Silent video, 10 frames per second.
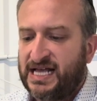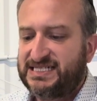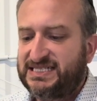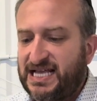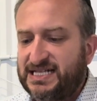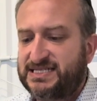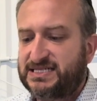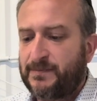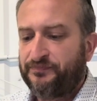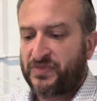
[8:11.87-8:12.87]

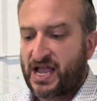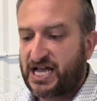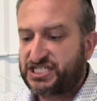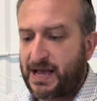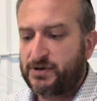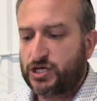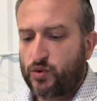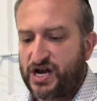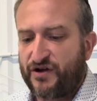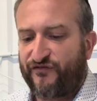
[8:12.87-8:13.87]
Since Hashem has
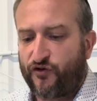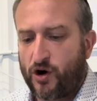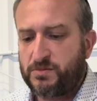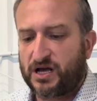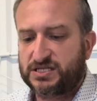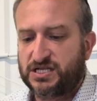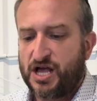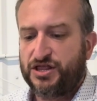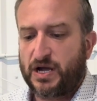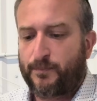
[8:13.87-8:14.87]
already informed
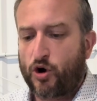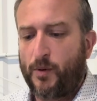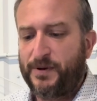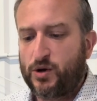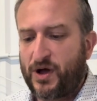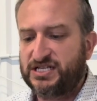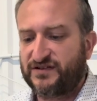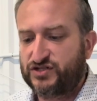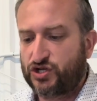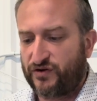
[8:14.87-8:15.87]
us the appropriate ways
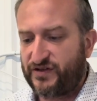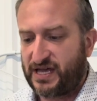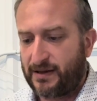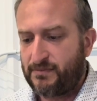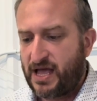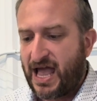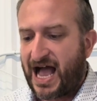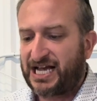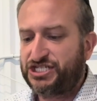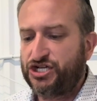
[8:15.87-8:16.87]
of serving Him,
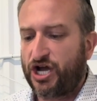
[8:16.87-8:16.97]
and